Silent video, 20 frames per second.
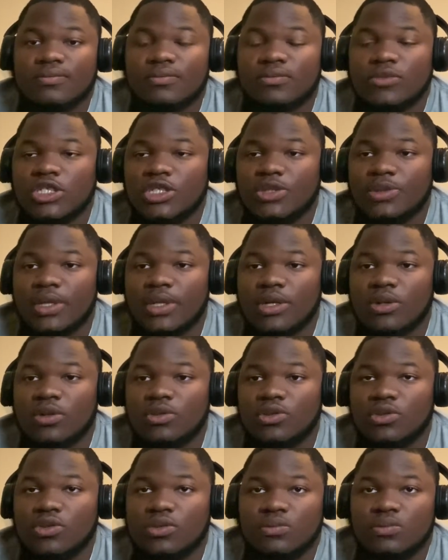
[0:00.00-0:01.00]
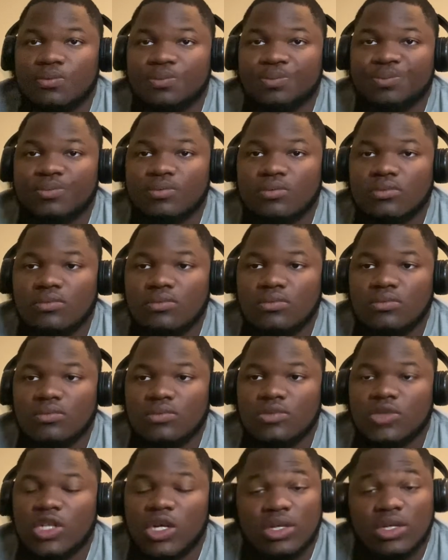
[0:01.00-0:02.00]
Just ready to go do it.
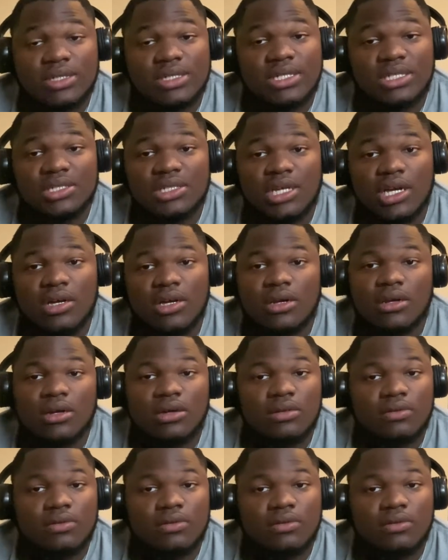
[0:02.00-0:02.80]
You get a touchdown.